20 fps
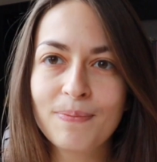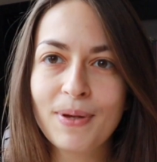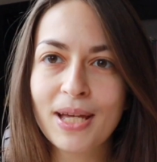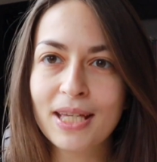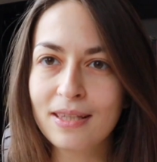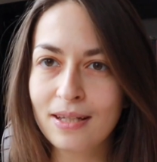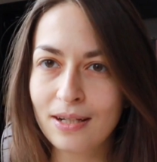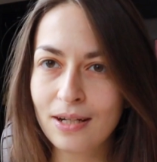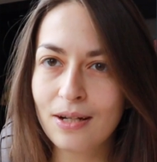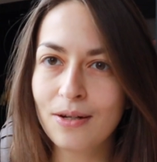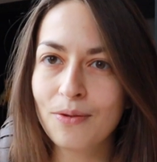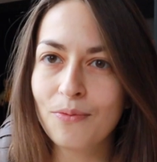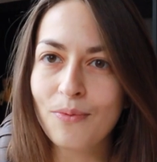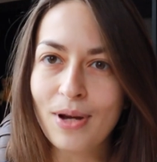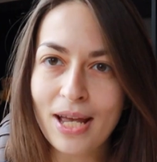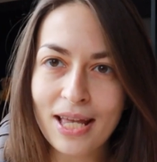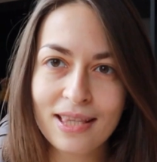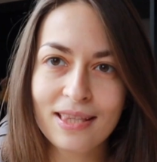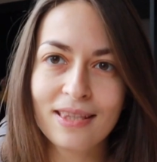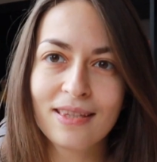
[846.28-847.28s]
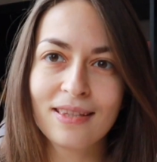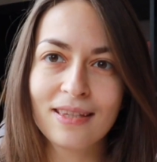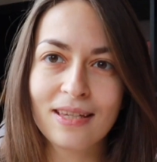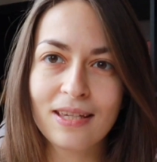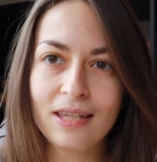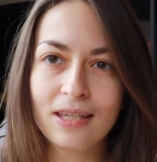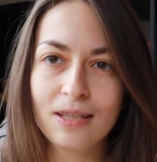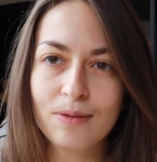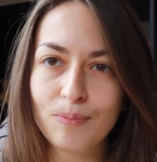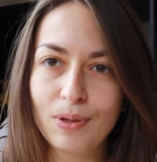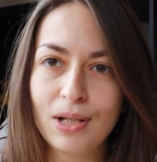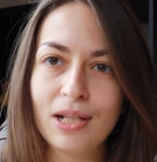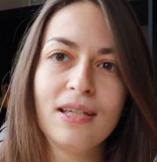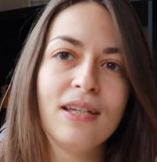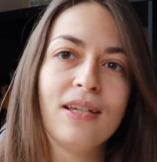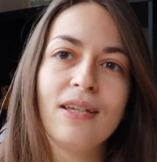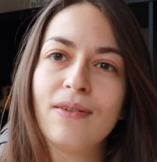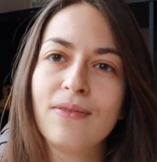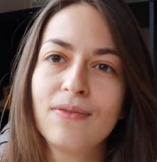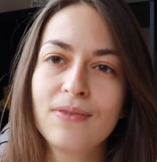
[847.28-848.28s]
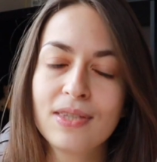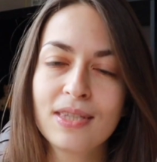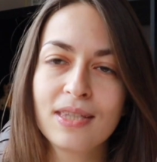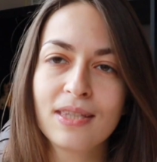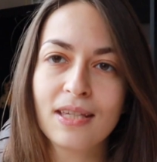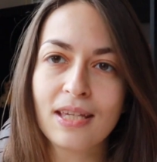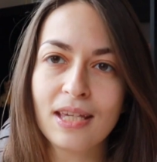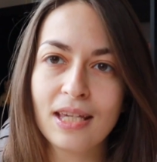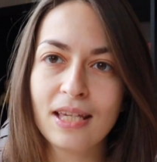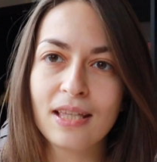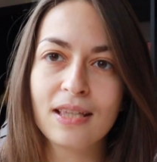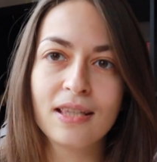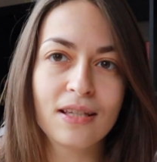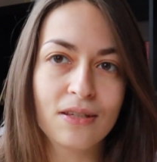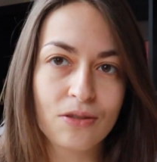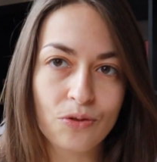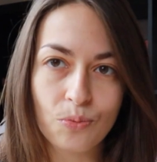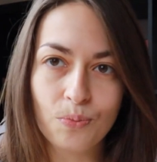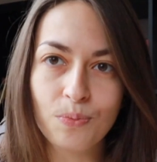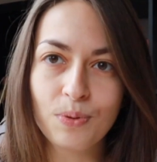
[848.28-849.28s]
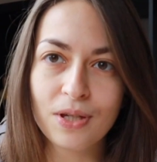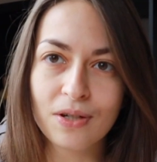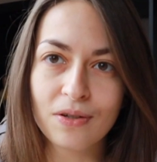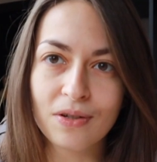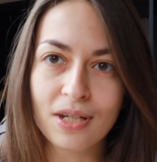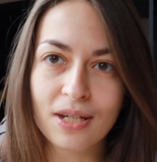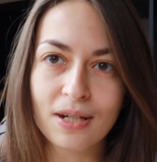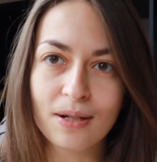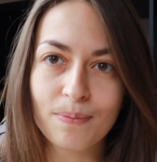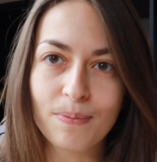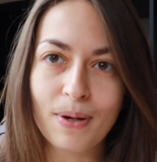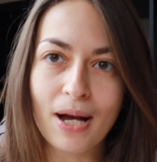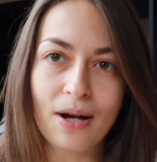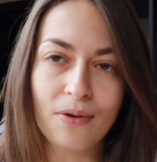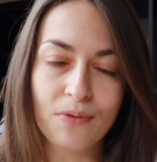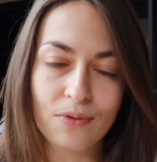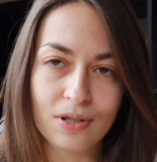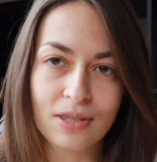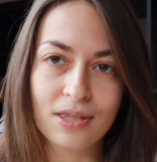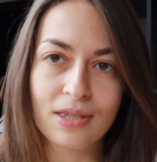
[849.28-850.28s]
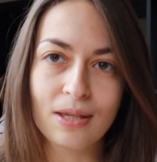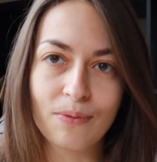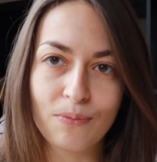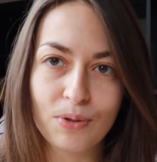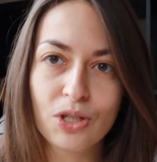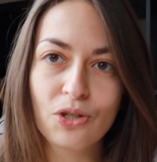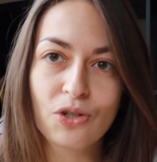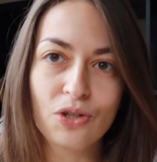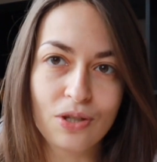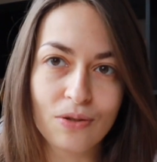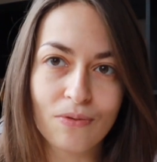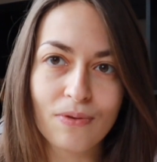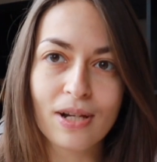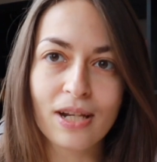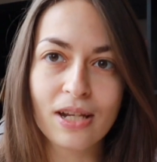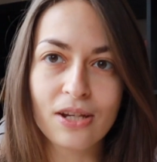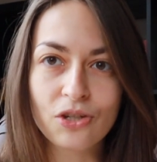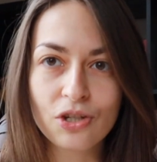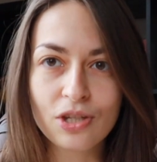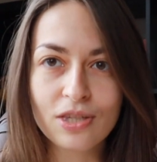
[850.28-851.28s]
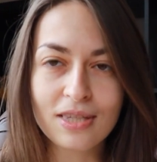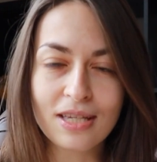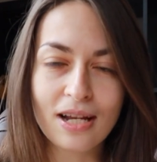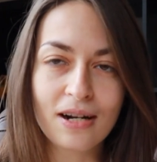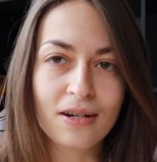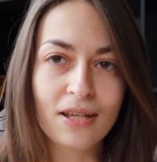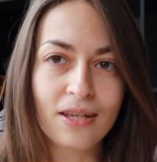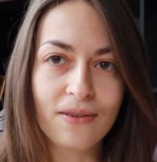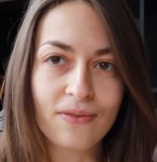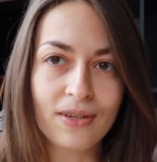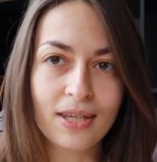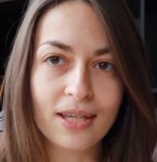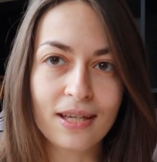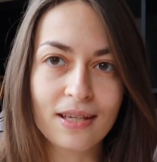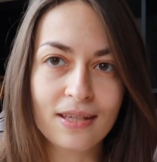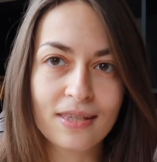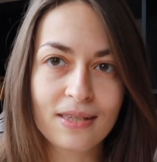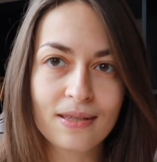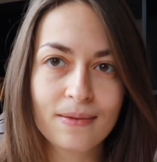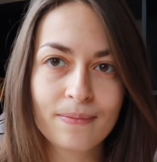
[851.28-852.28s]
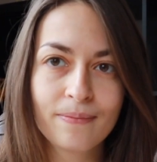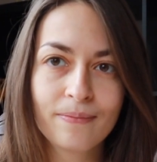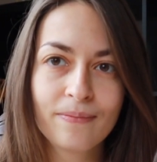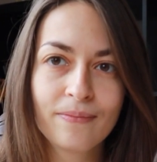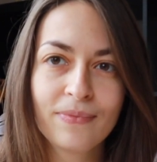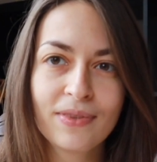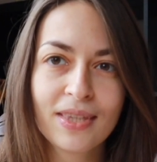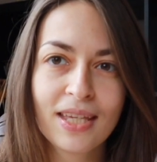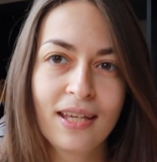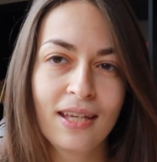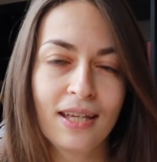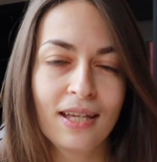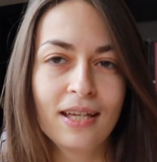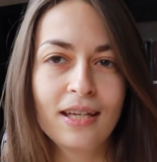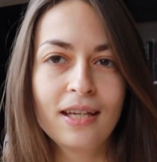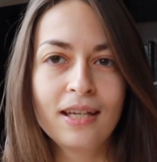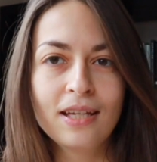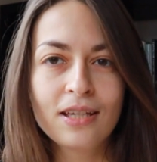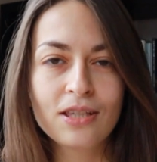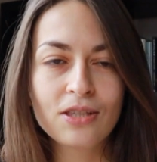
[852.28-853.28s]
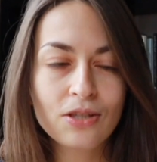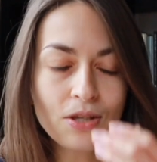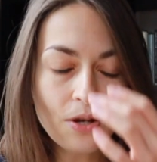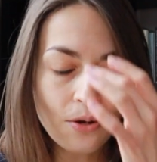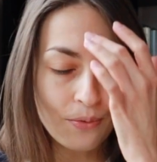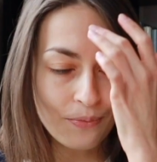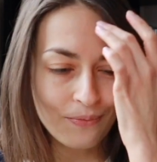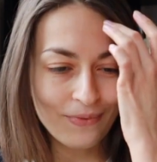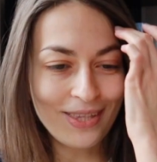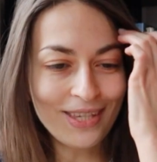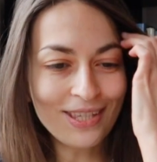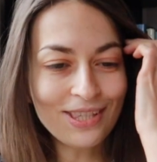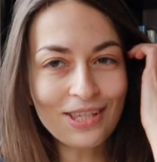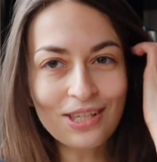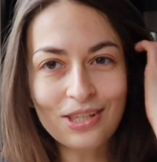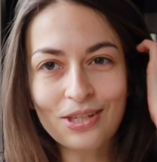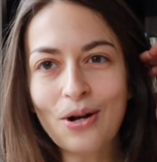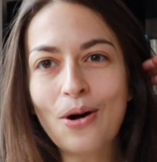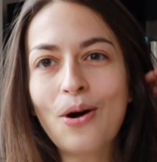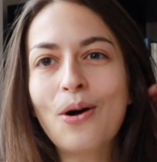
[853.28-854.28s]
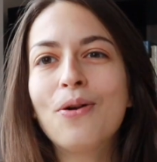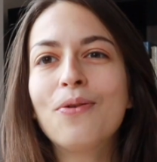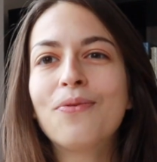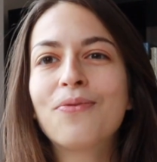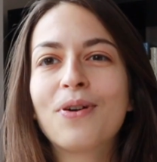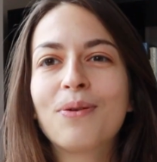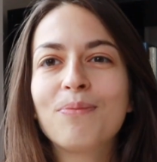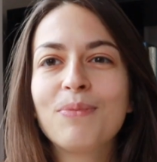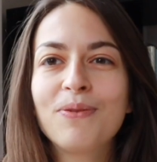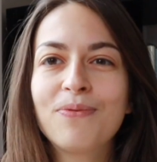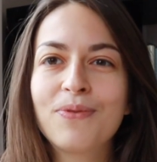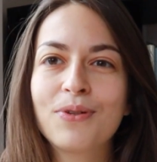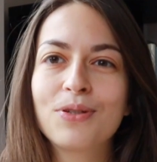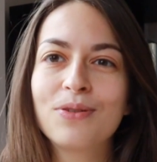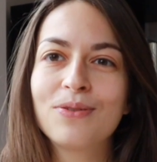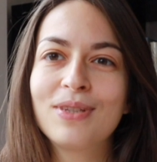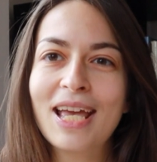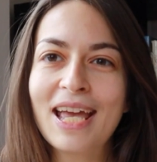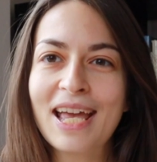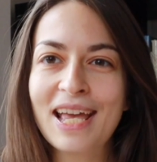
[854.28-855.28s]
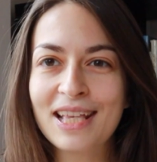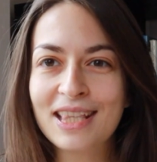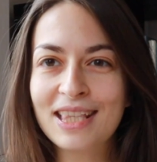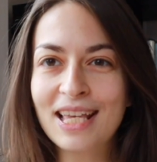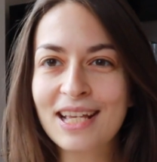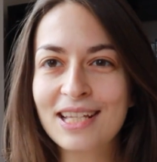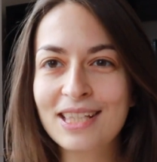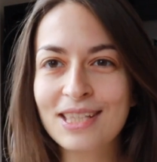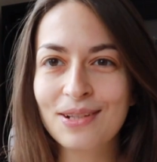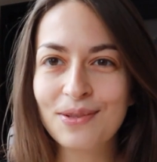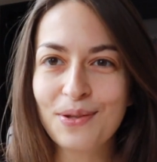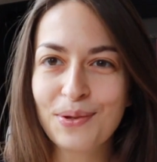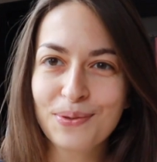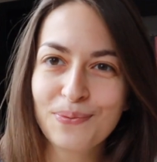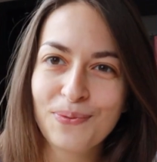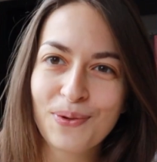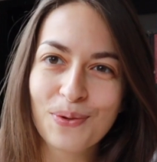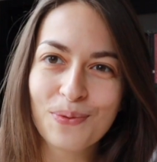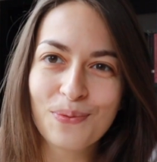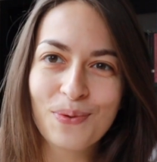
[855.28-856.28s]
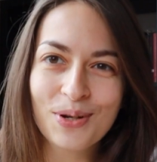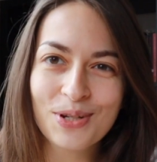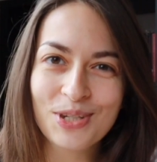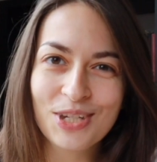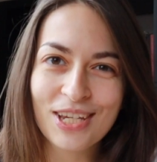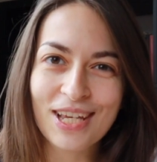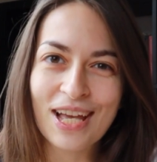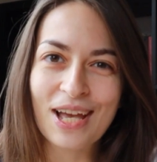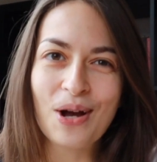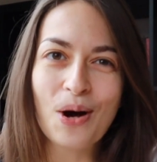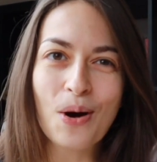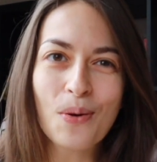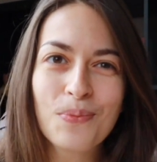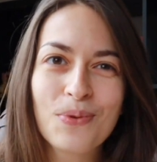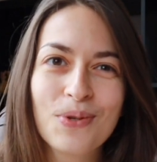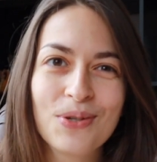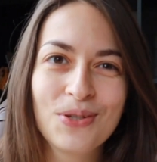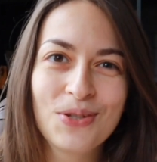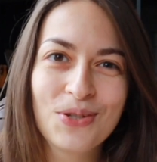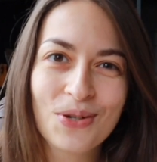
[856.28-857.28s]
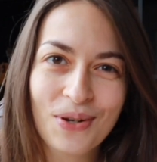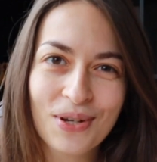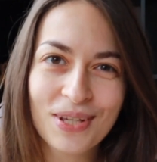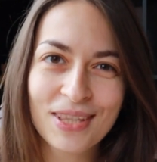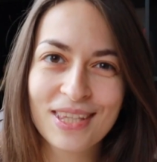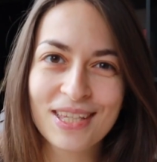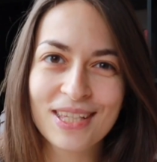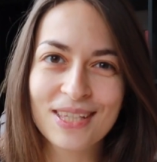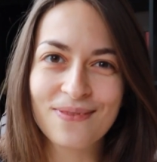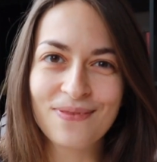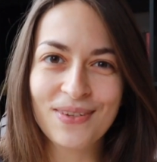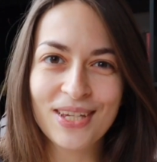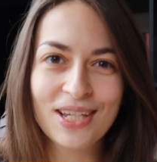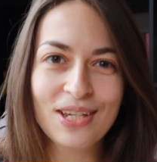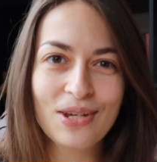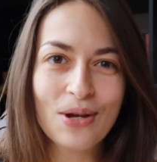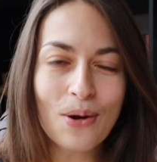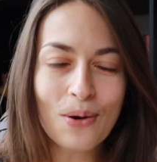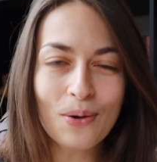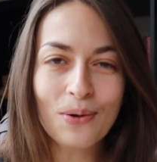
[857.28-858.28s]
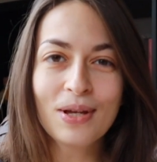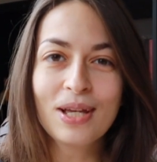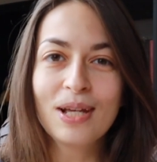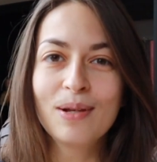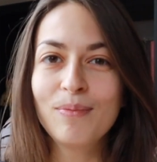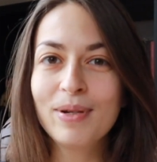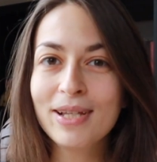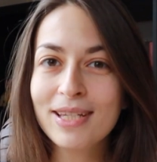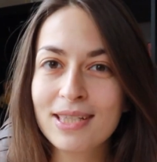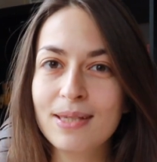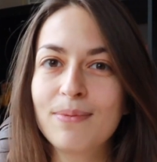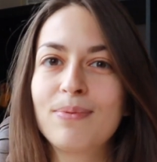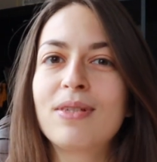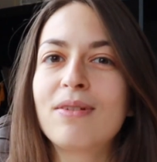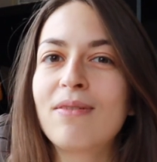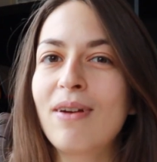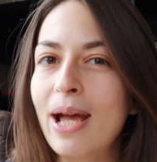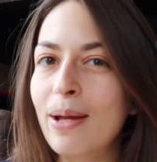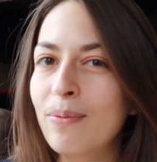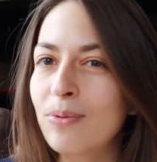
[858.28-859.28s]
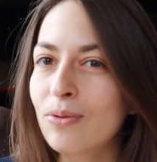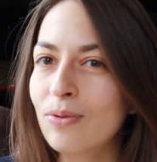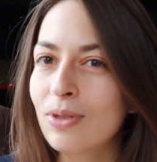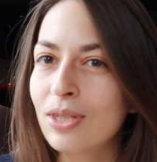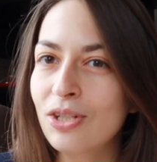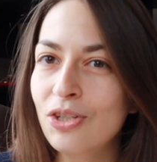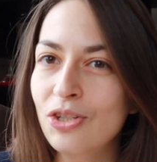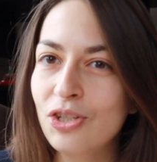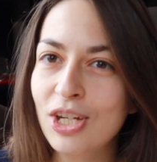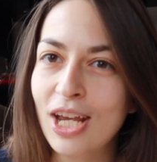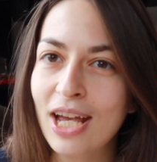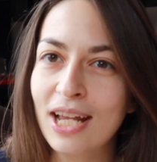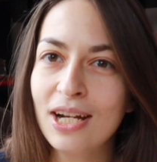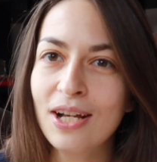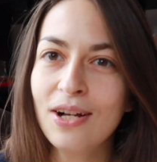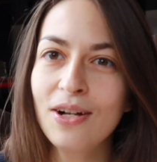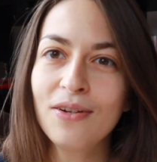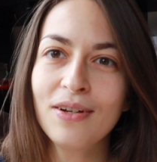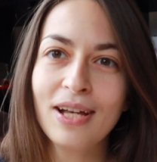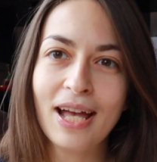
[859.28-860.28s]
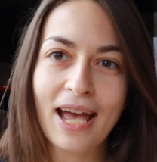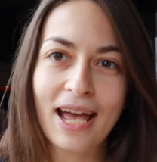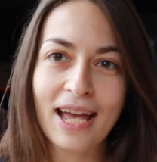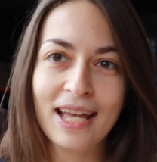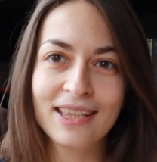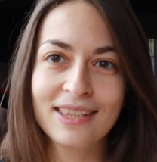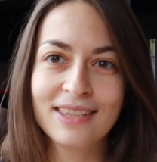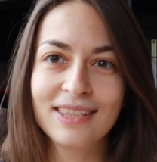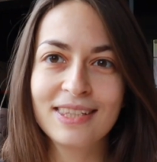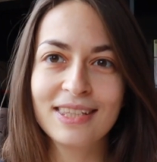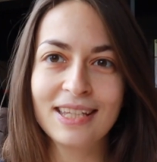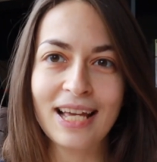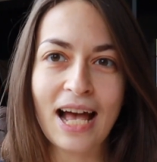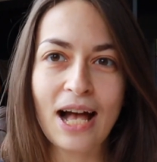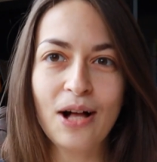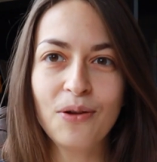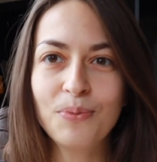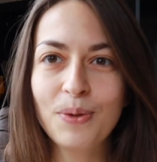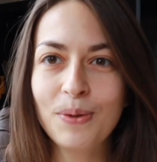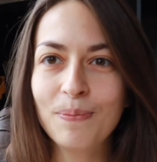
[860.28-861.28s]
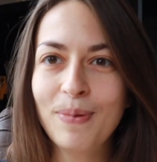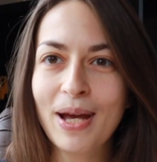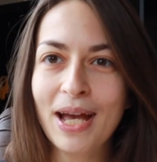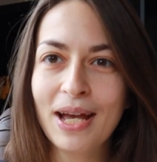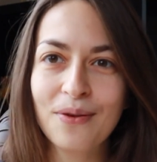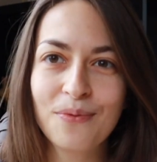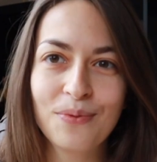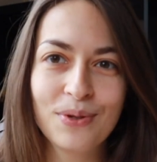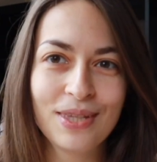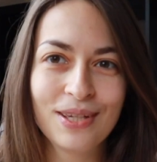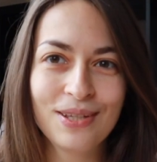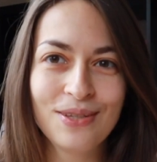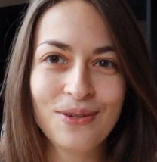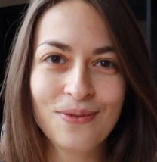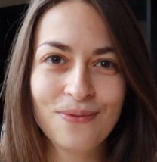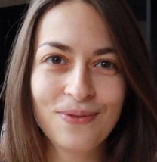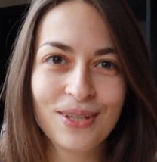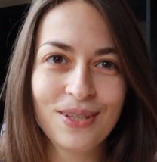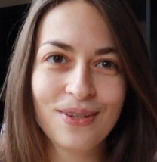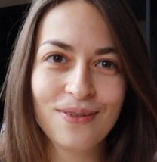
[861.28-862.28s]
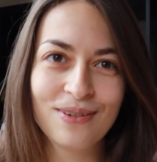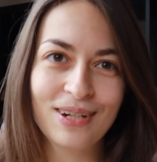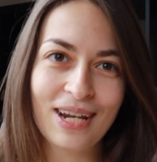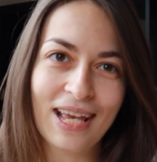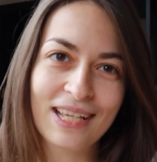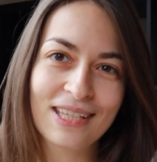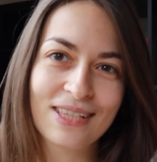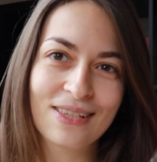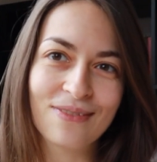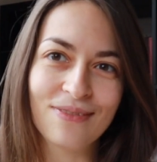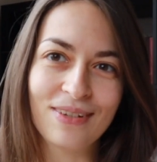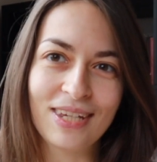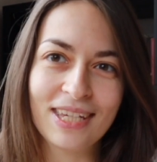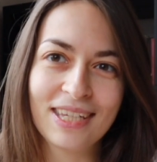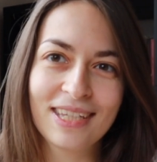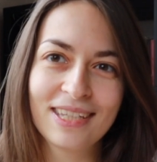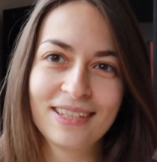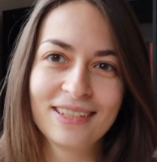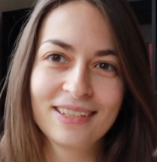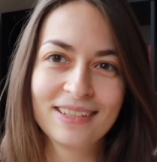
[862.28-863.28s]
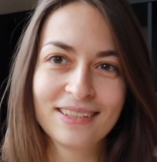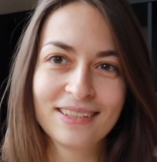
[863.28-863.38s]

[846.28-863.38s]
better when it believes in superior powers, which the religions are giving us. So this is all from me for today. Thanks a lot for watching. I hope you enjoyed this video. Please subscribe to this channel and I'll be back with a new video next week.